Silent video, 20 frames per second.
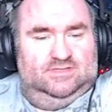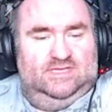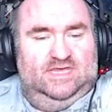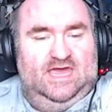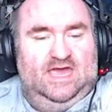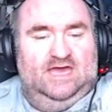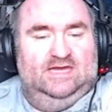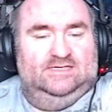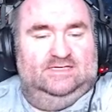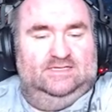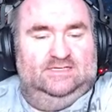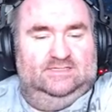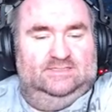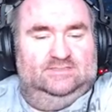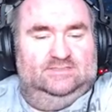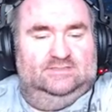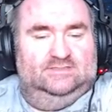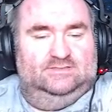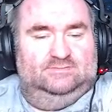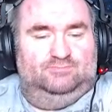That
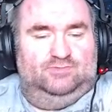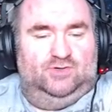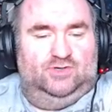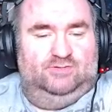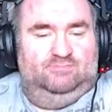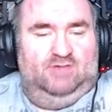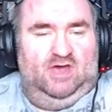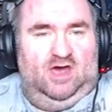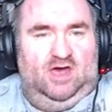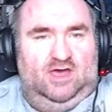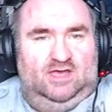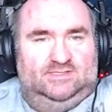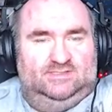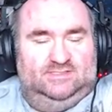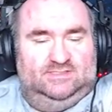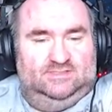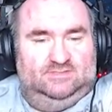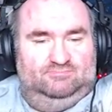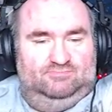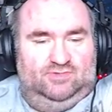is pretty boss.